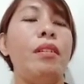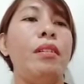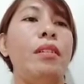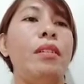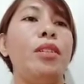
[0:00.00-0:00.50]

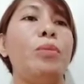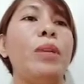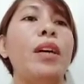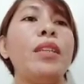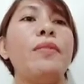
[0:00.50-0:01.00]
So
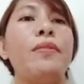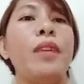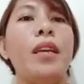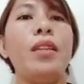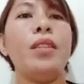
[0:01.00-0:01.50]
because of
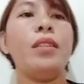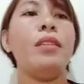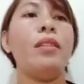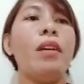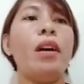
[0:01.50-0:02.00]
these,
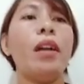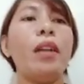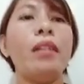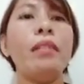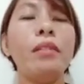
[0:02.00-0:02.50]
there
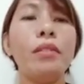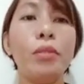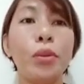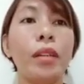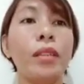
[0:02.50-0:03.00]
are
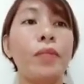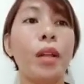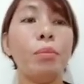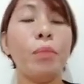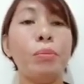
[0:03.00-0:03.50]
rural
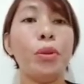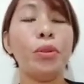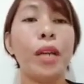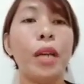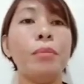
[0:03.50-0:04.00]
development
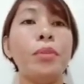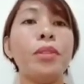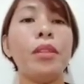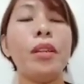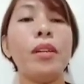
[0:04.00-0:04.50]
programs
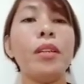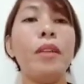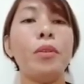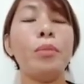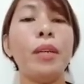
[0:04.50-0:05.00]
that our
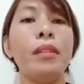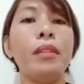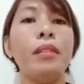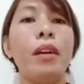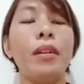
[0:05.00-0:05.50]
government
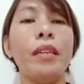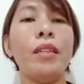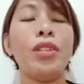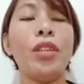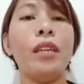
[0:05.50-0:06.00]
are
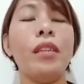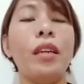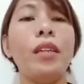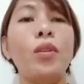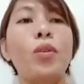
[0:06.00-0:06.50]

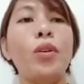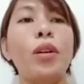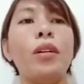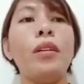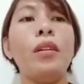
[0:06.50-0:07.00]
initiating,
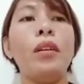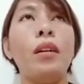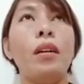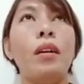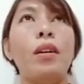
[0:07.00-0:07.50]
or
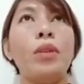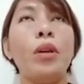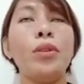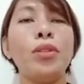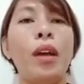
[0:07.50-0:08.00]
we
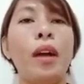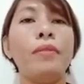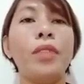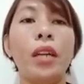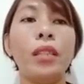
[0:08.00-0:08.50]
also have
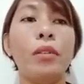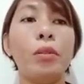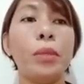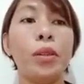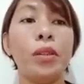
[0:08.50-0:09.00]

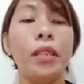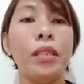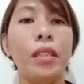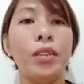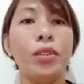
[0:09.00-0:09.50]
non-government
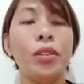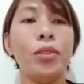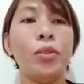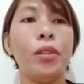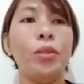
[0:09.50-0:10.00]
organizations
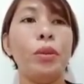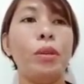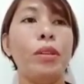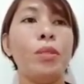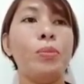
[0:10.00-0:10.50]
who are doing
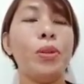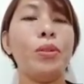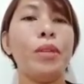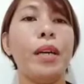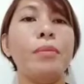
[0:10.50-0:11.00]
these
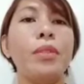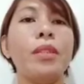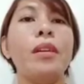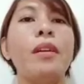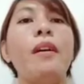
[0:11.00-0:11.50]
programs.
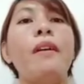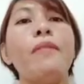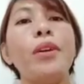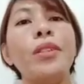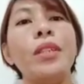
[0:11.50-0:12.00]

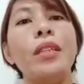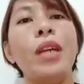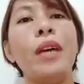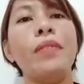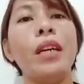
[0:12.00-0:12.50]
First is we
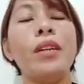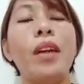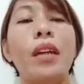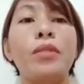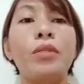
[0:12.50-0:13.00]
have the
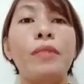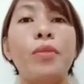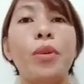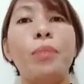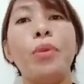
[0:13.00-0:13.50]
Agrarian
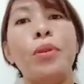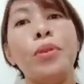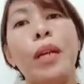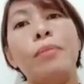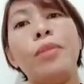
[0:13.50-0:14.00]
Reform
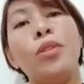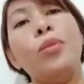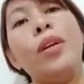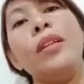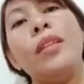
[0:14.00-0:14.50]
Program. So
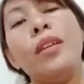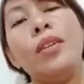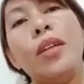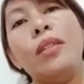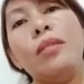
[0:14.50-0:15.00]
what is
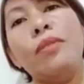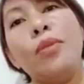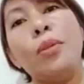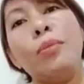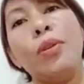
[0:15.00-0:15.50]
Agrarian
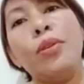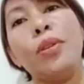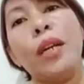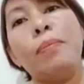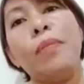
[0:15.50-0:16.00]
Reform
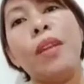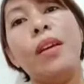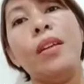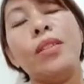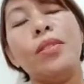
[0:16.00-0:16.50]
Program?
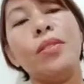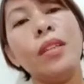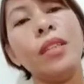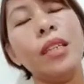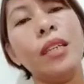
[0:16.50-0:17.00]
So
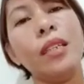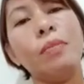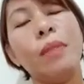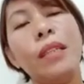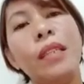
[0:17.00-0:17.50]
this is
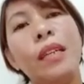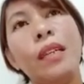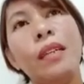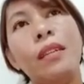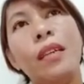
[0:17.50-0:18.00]
basically
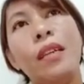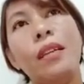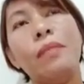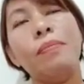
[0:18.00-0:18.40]
the